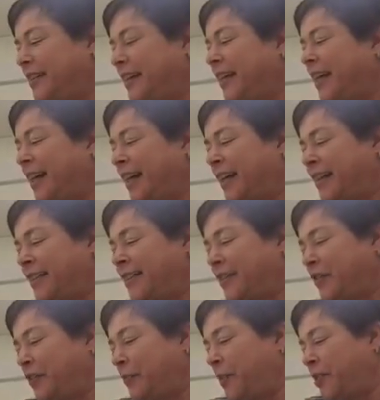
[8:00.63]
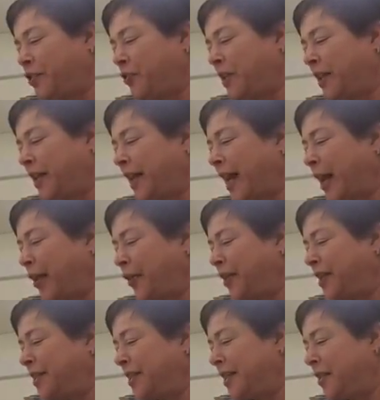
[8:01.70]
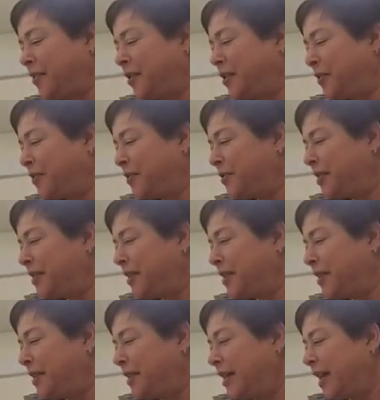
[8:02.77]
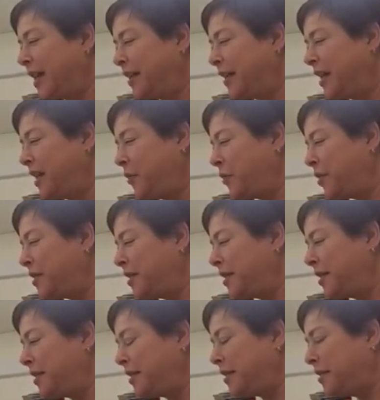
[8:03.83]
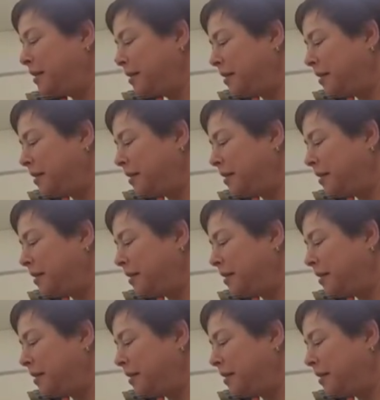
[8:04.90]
Yeah, so they're measuring the calories that you use. Keywords here?